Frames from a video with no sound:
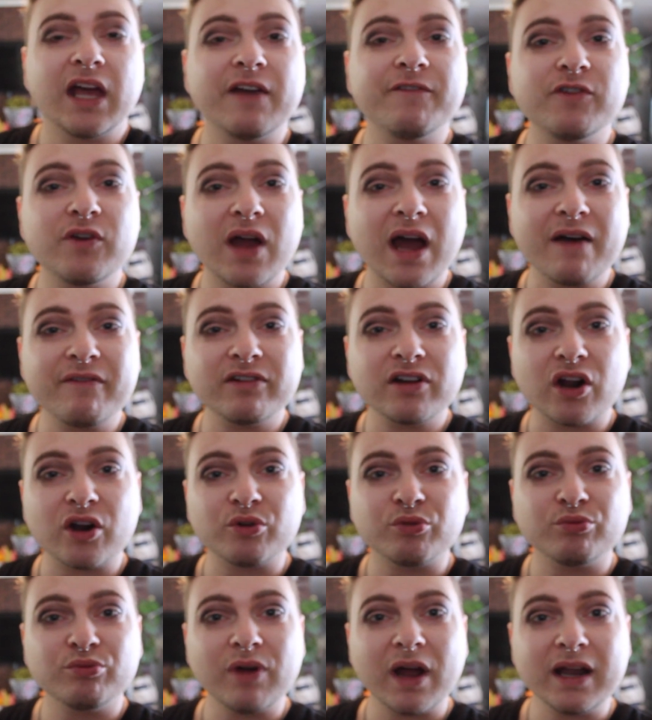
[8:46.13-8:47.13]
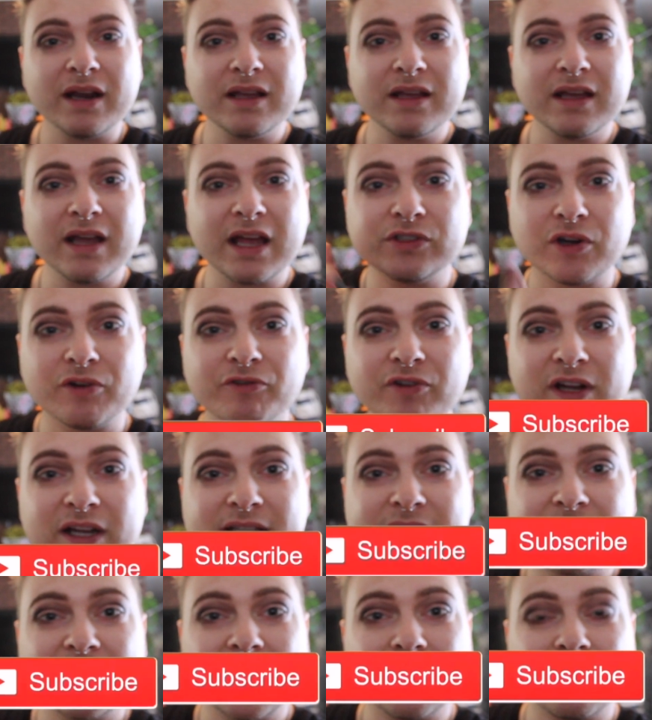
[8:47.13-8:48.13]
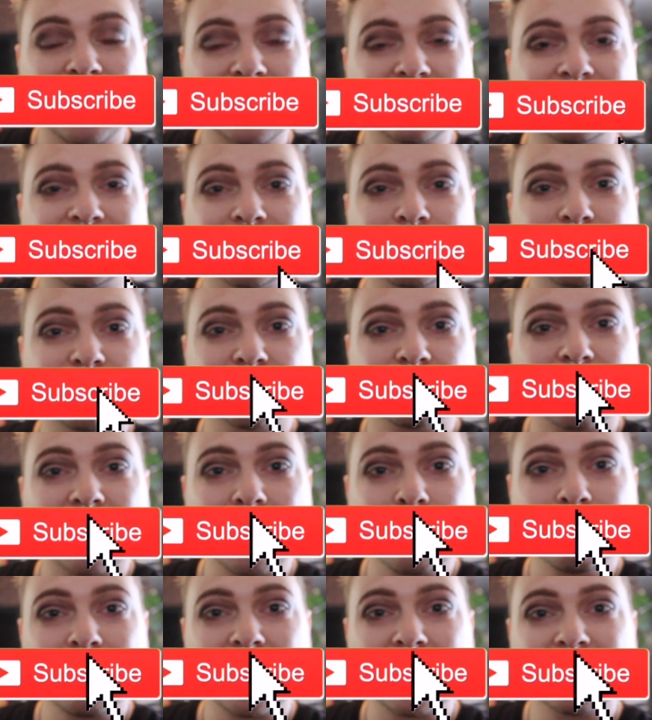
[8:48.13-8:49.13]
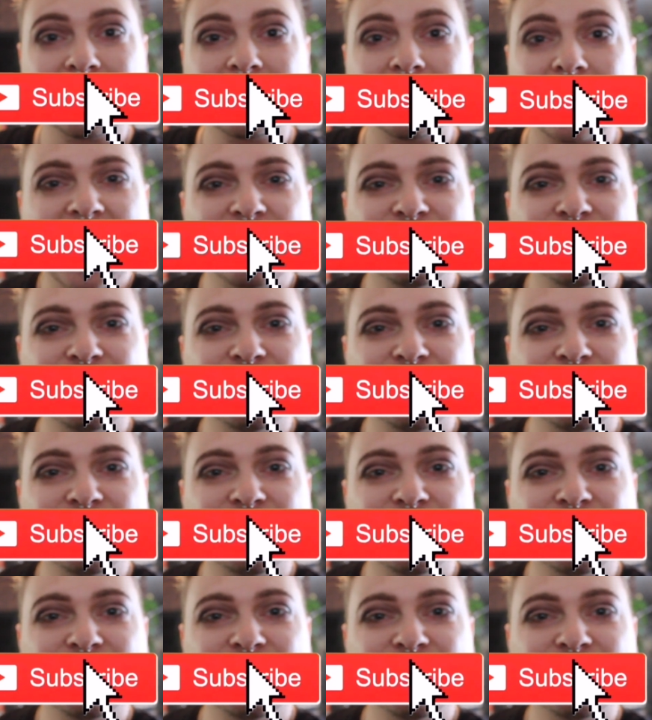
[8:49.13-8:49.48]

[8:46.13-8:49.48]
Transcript: If you haven't already, don't forget to hit that subscribe button.